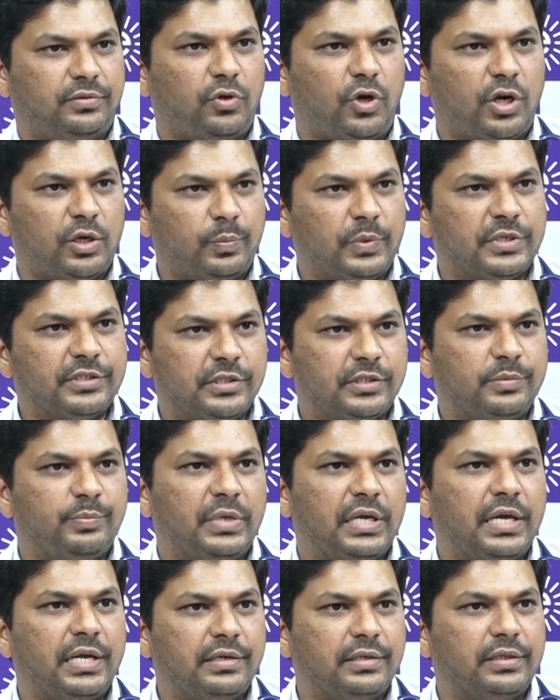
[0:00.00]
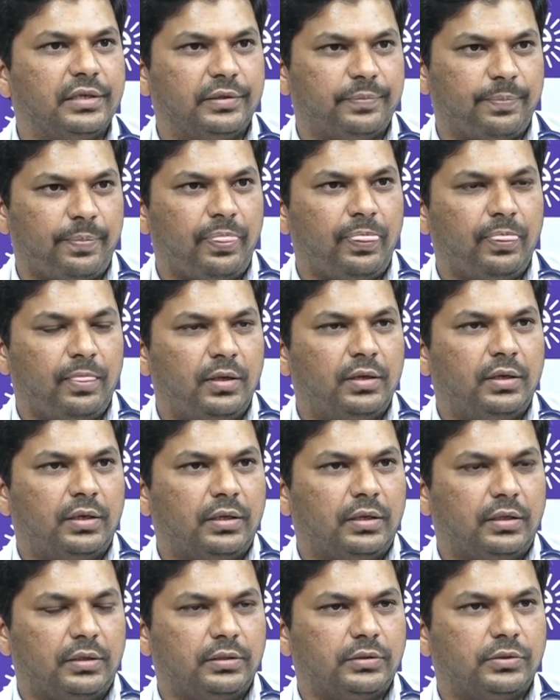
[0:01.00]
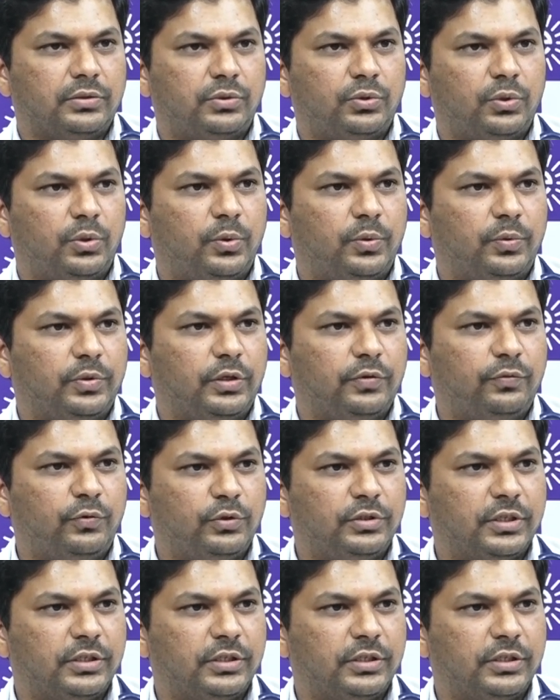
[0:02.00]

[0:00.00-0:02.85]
thought process behind that. So if you